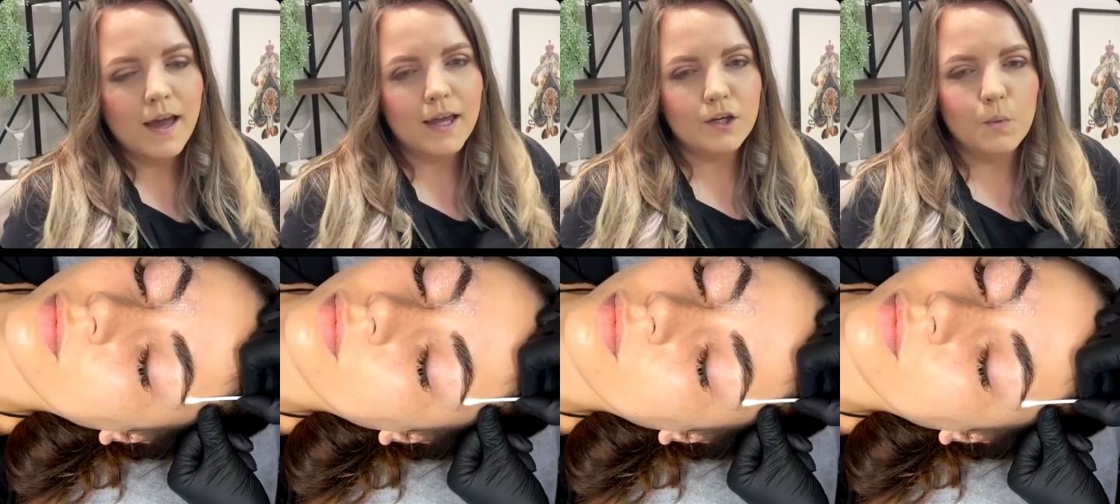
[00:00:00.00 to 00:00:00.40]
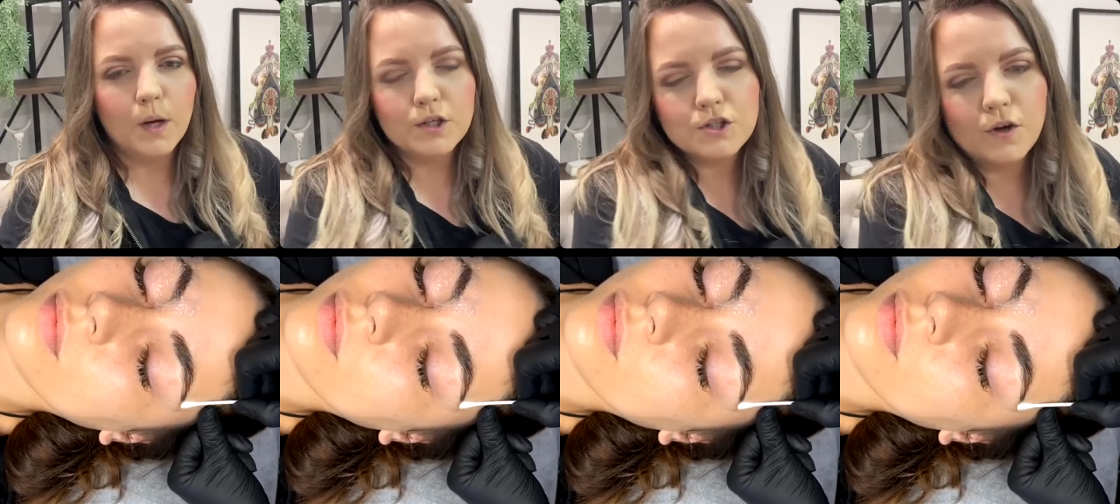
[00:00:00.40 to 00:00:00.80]
and your
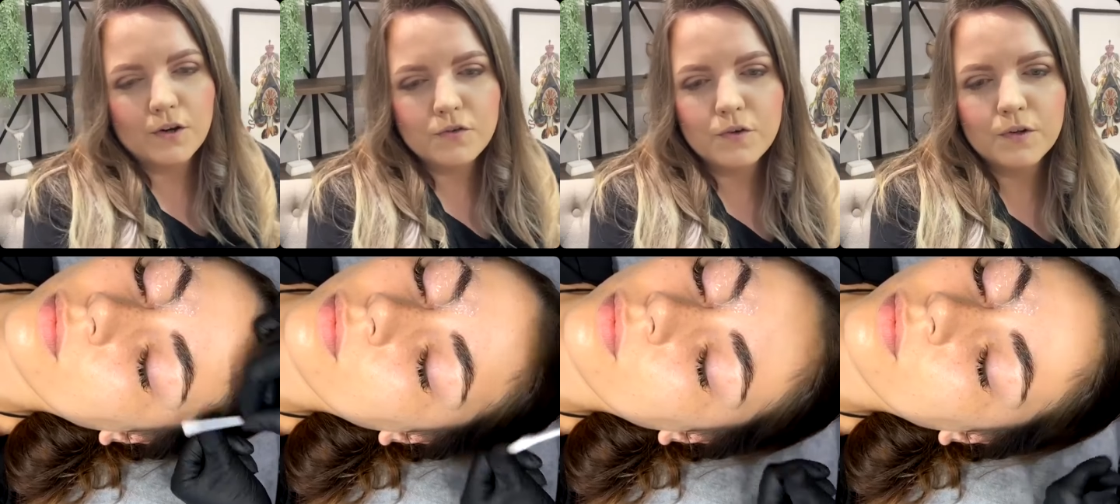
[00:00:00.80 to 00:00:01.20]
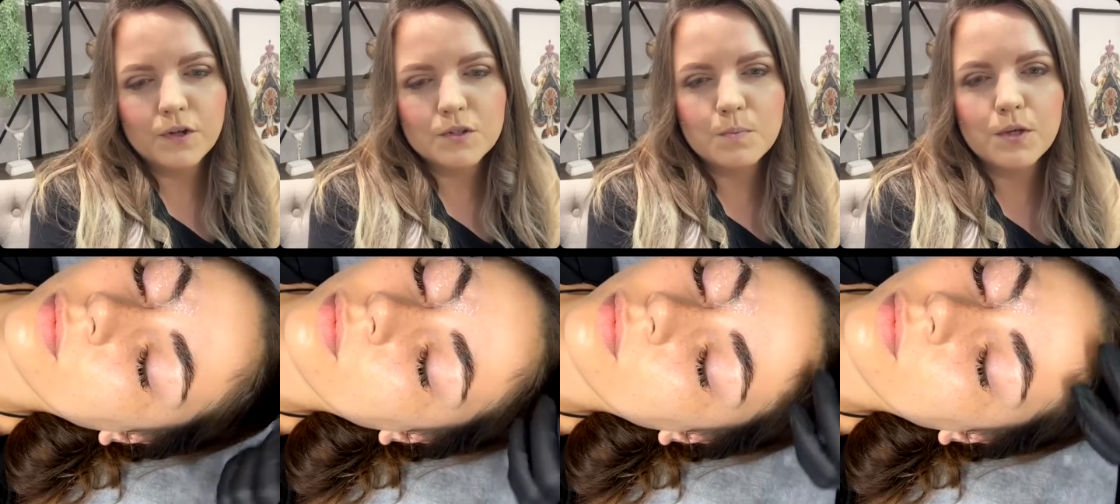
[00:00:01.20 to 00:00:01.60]
one shot for
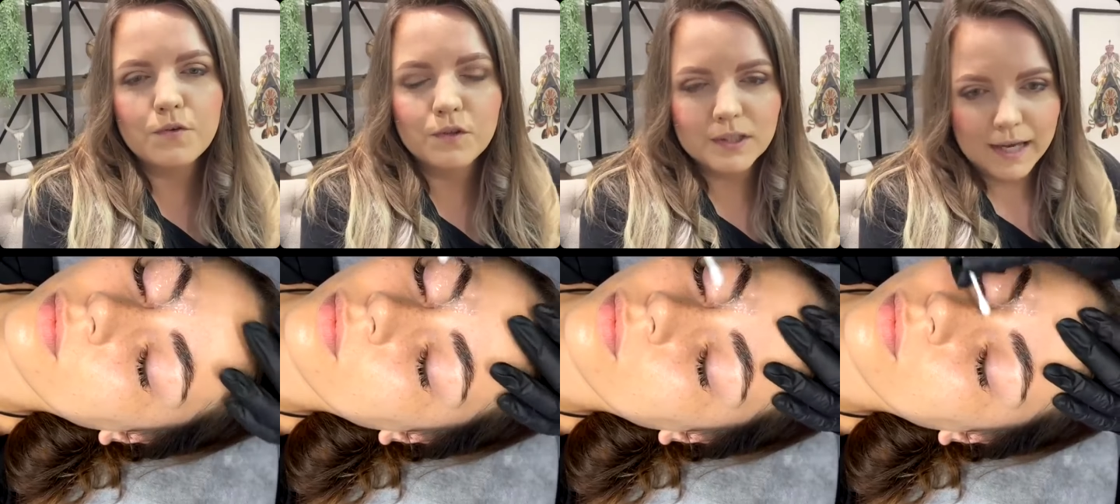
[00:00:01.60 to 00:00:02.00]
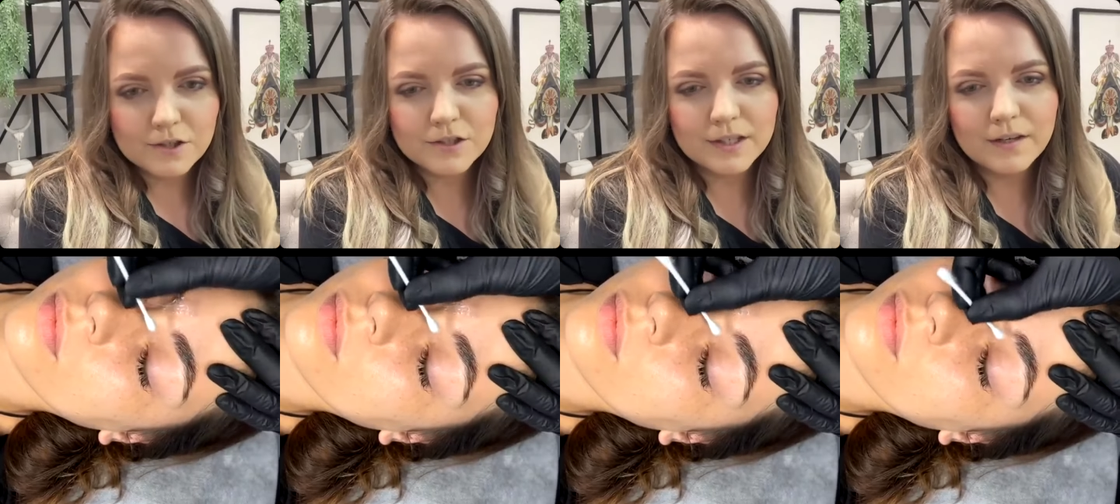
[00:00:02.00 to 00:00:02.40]
those beautiful
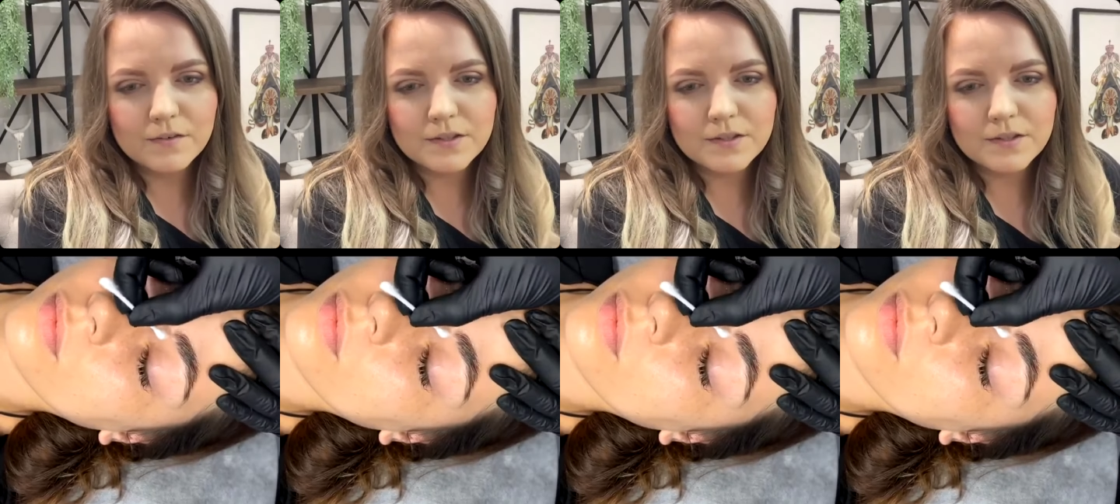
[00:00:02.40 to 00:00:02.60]
lash lifts.